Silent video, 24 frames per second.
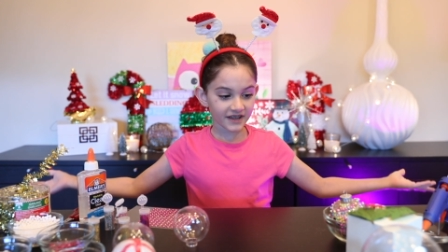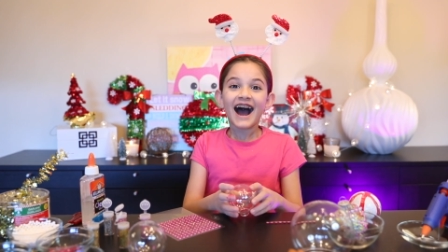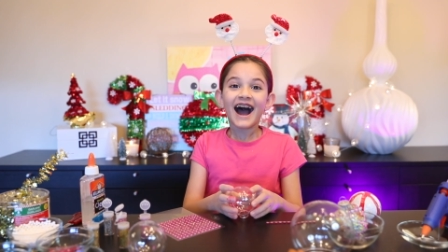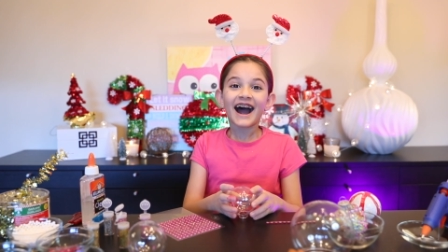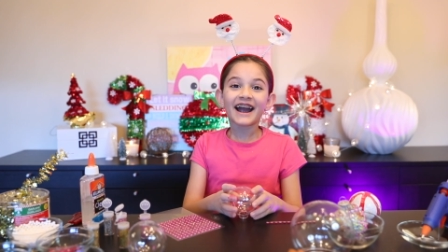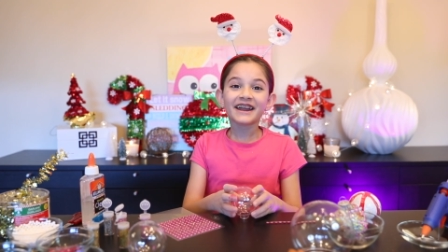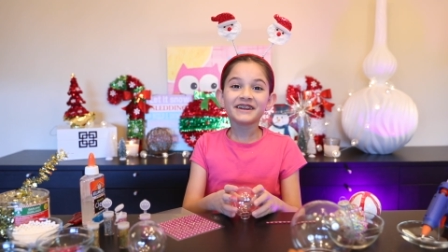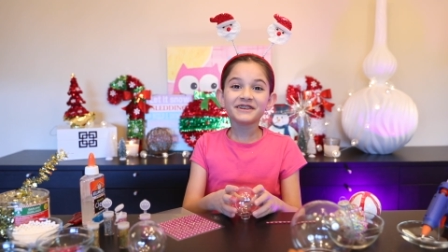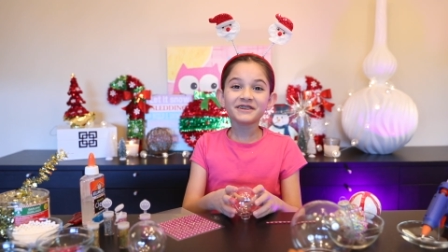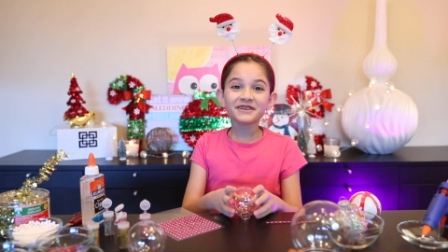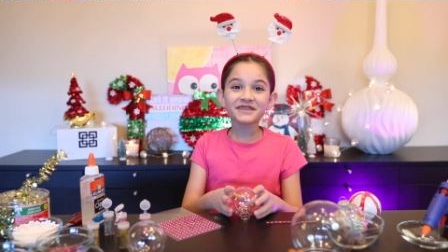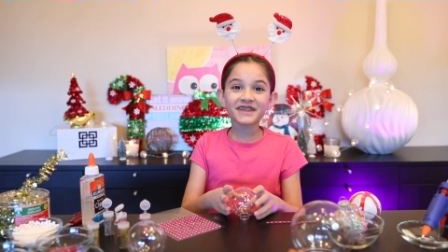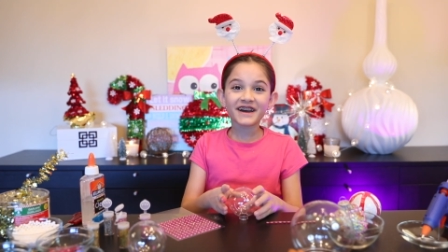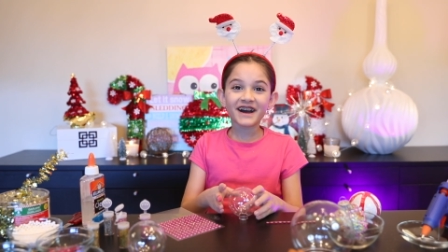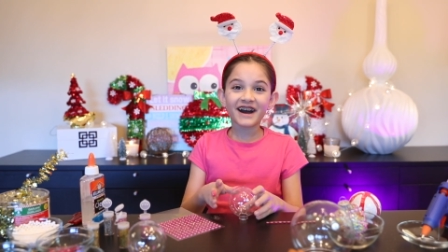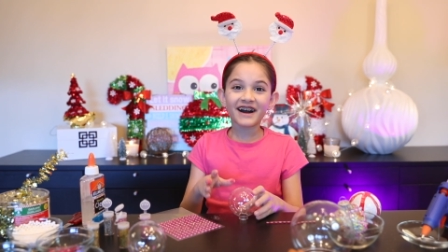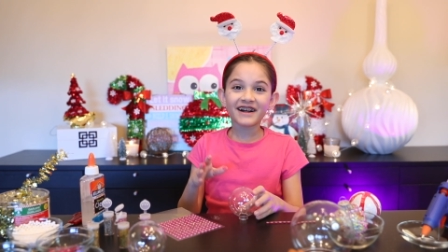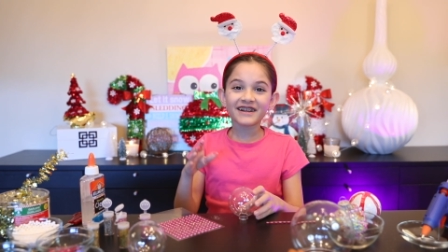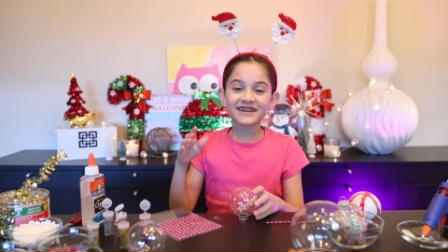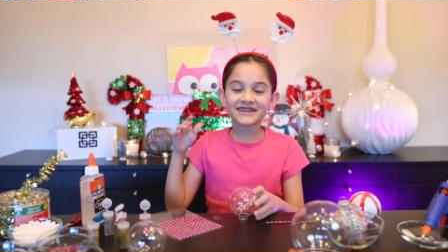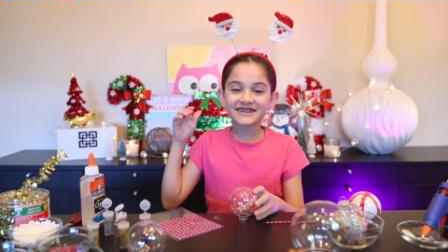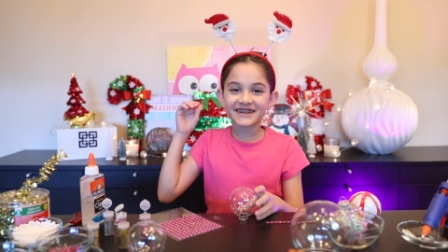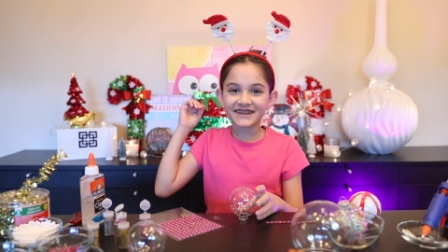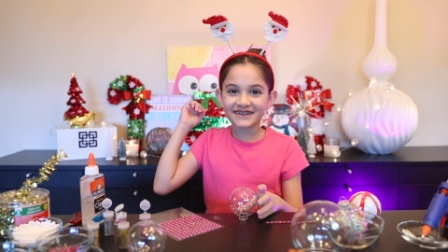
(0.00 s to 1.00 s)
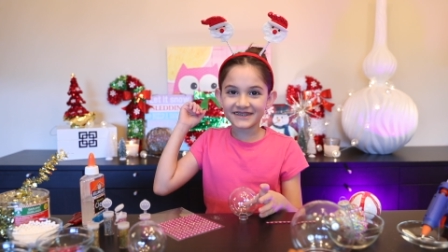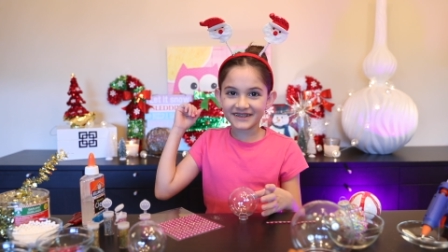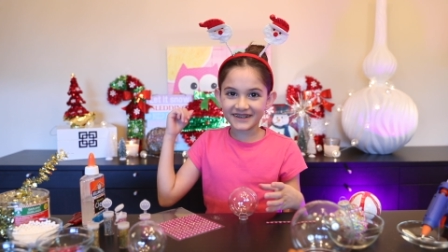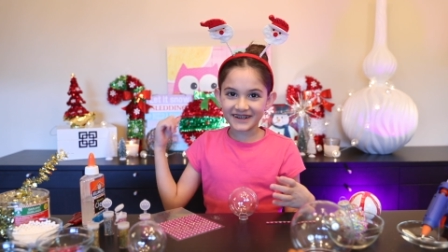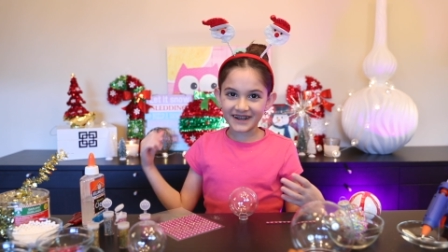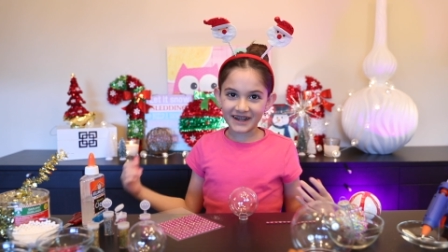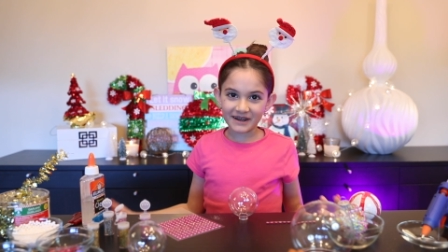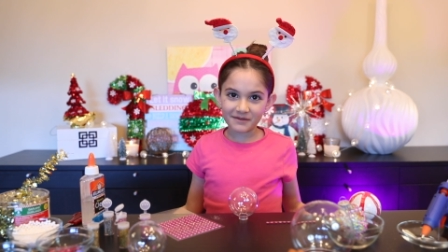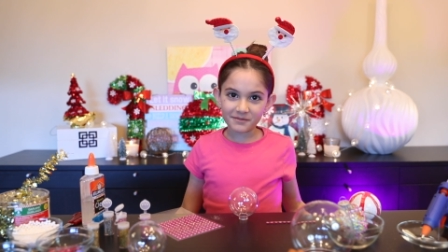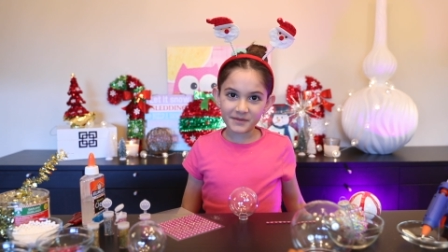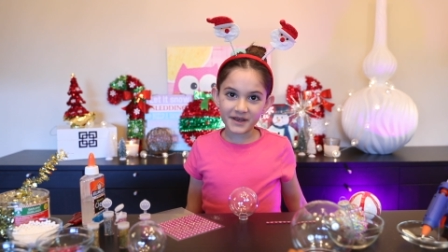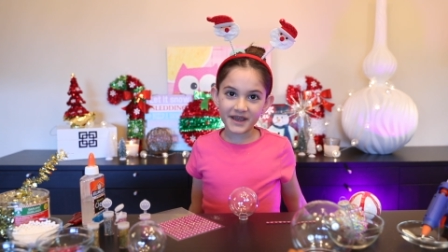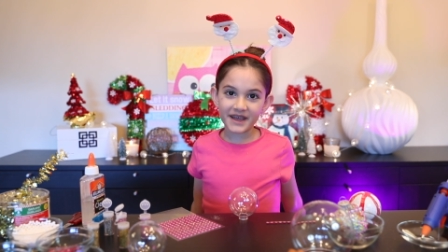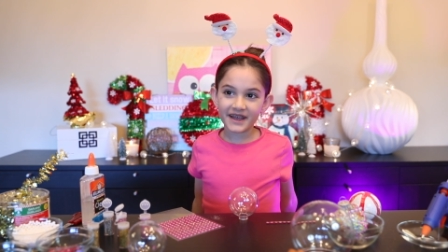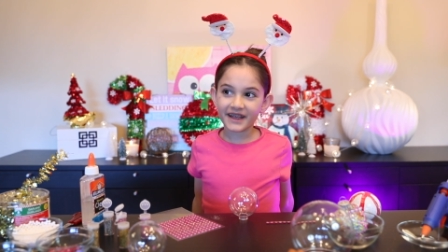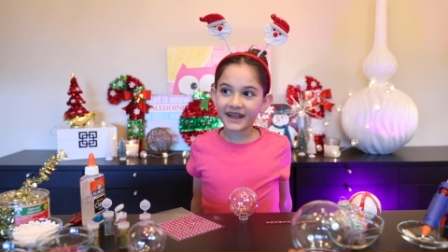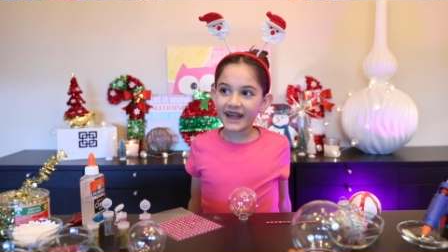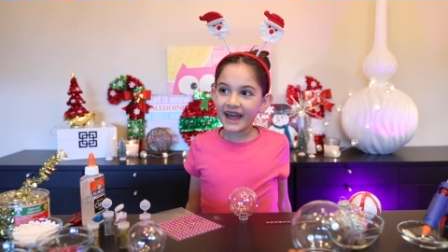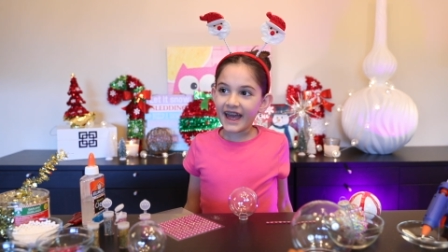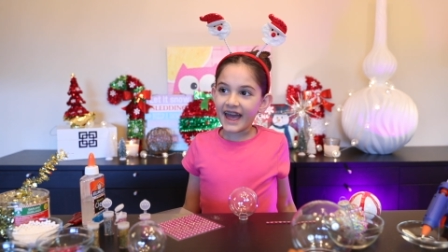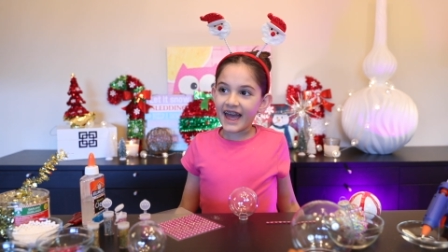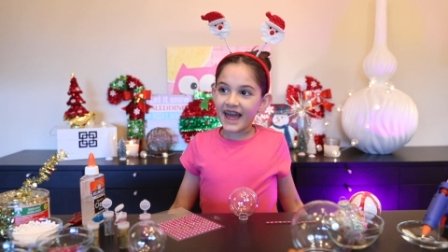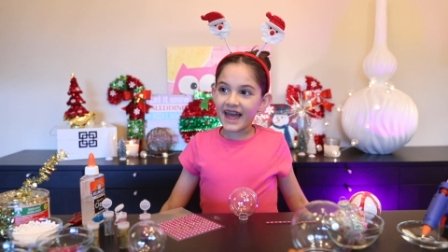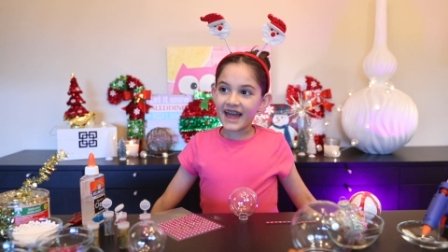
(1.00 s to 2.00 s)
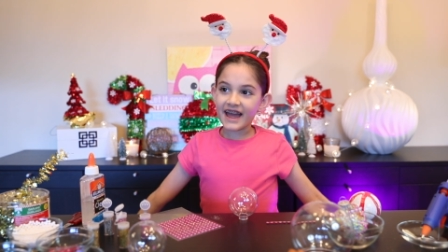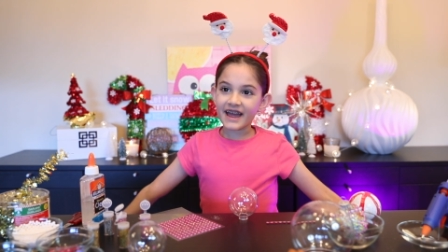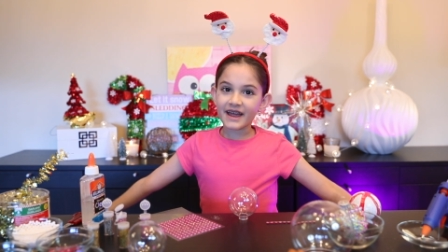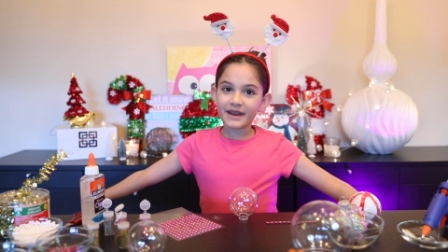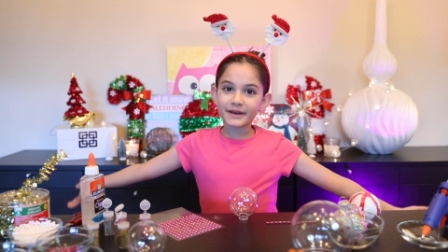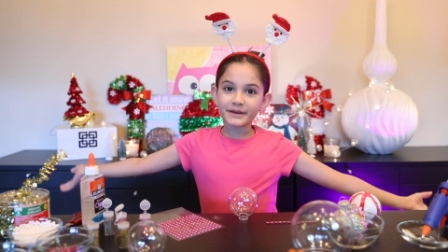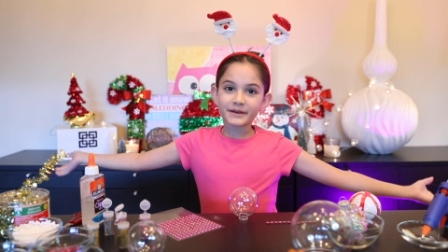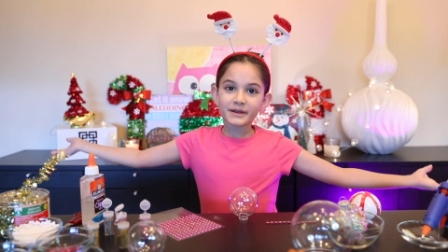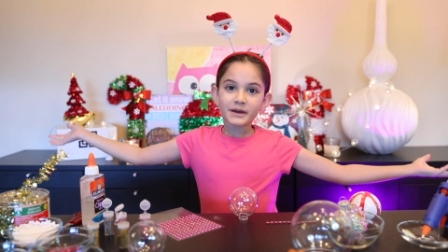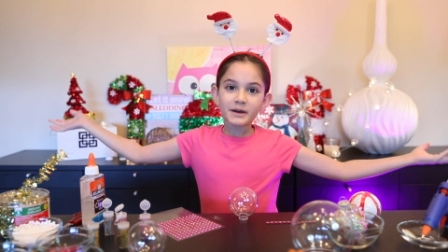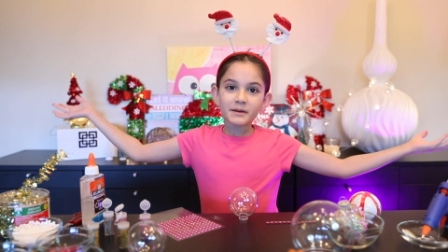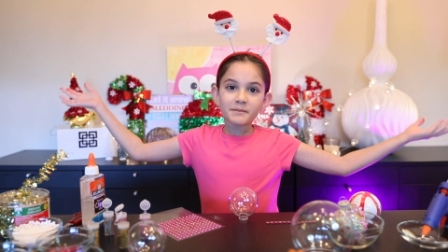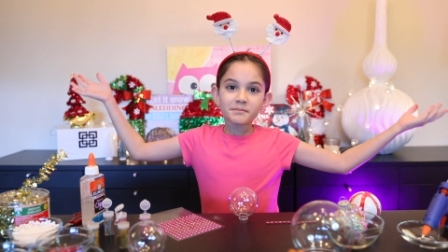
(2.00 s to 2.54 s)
I know the holidays are coming and